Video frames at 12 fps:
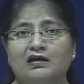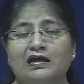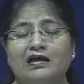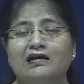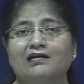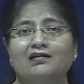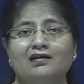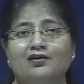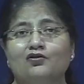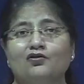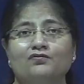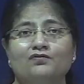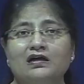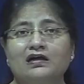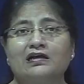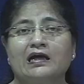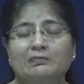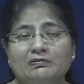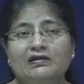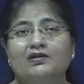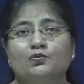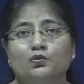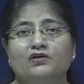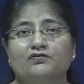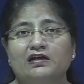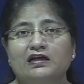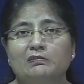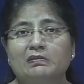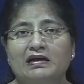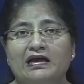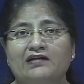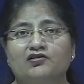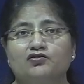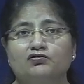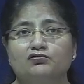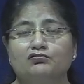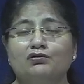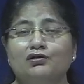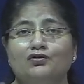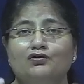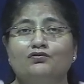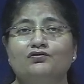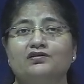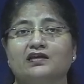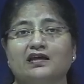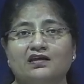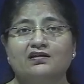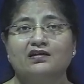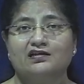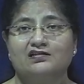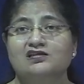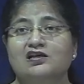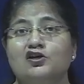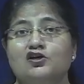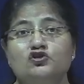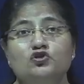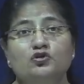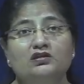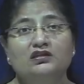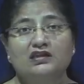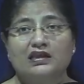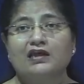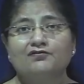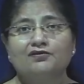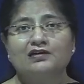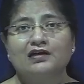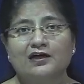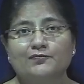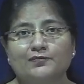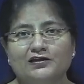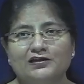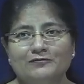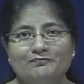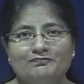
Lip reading: And we adapted what we had planned to do to their needs. So they were happy.